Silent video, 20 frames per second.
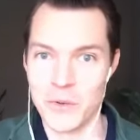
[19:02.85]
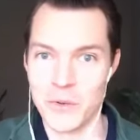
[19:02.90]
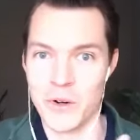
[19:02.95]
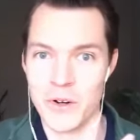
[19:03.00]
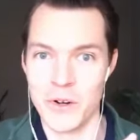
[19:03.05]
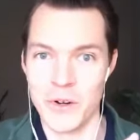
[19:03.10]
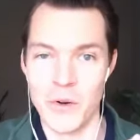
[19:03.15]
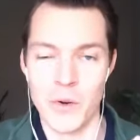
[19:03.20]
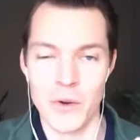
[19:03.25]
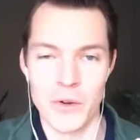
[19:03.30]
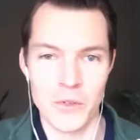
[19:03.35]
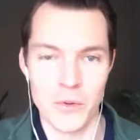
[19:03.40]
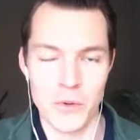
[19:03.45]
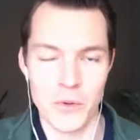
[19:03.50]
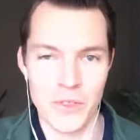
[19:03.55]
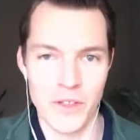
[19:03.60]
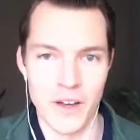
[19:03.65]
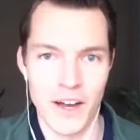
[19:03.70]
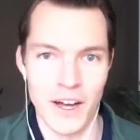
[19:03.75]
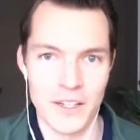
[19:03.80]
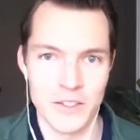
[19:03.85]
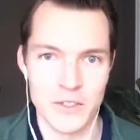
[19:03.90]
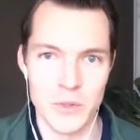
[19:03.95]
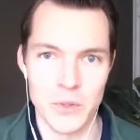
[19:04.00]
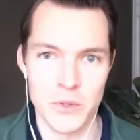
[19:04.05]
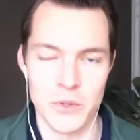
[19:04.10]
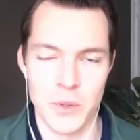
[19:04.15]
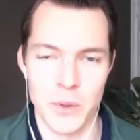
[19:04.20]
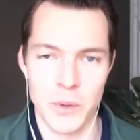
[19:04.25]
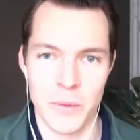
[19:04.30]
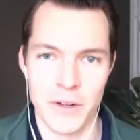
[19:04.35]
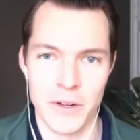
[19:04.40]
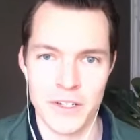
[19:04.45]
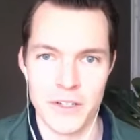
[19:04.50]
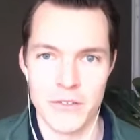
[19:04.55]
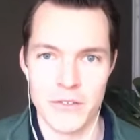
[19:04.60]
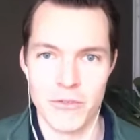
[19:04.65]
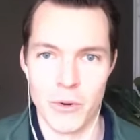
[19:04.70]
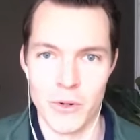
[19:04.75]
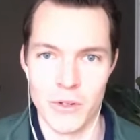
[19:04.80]
We were going through with a HUD
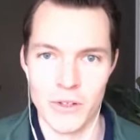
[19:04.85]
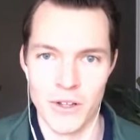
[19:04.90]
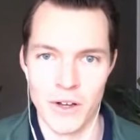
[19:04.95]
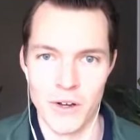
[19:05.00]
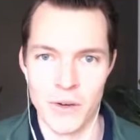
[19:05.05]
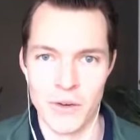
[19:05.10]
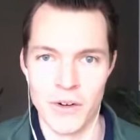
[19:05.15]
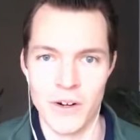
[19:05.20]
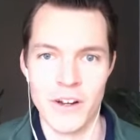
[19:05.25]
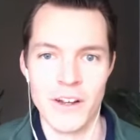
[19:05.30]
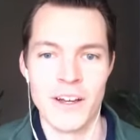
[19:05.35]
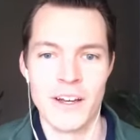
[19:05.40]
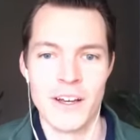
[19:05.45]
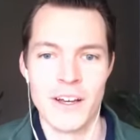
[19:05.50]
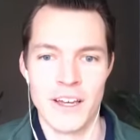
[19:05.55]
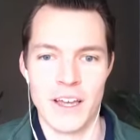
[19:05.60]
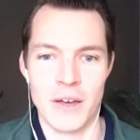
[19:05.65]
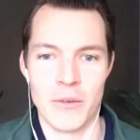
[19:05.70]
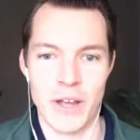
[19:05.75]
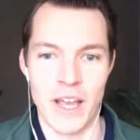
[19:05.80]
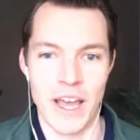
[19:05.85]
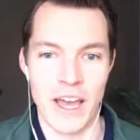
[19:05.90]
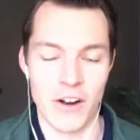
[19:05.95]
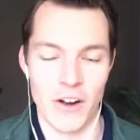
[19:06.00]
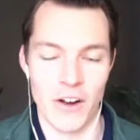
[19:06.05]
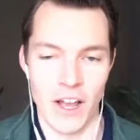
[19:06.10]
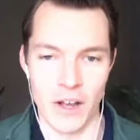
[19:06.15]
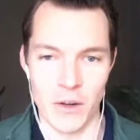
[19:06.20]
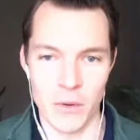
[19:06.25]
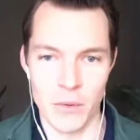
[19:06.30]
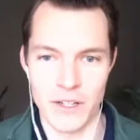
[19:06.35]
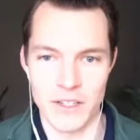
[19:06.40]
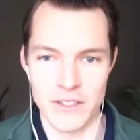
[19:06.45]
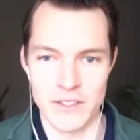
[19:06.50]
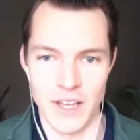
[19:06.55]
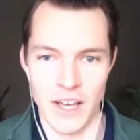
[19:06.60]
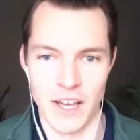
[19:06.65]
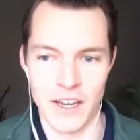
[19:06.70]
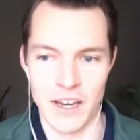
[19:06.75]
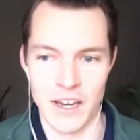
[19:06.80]
221D4 loan and we had our equity
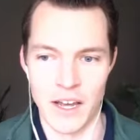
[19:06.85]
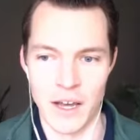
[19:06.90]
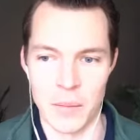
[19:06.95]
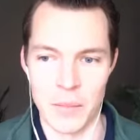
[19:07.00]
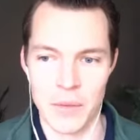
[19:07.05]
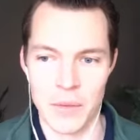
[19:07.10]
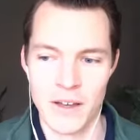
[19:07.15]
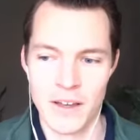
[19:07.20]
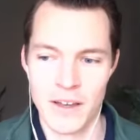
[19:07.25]
signed up.